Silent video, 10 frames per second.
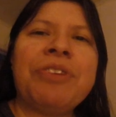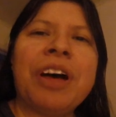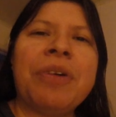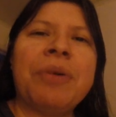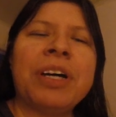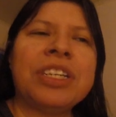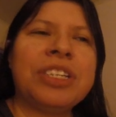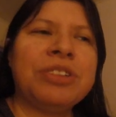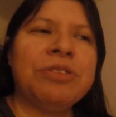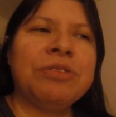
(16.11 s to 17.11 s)
I want
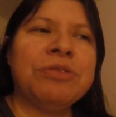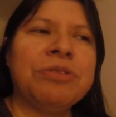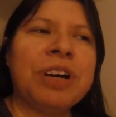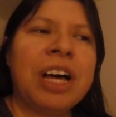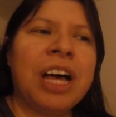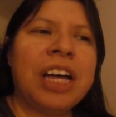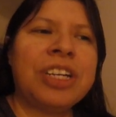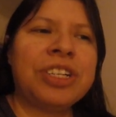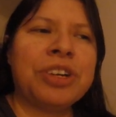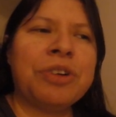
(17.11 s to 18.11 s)
to
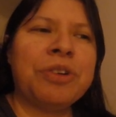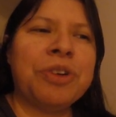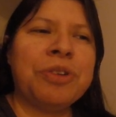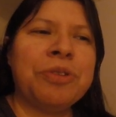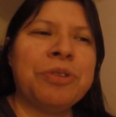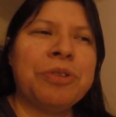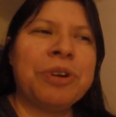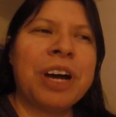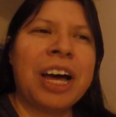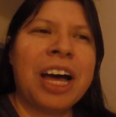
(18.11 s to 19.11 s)
show you,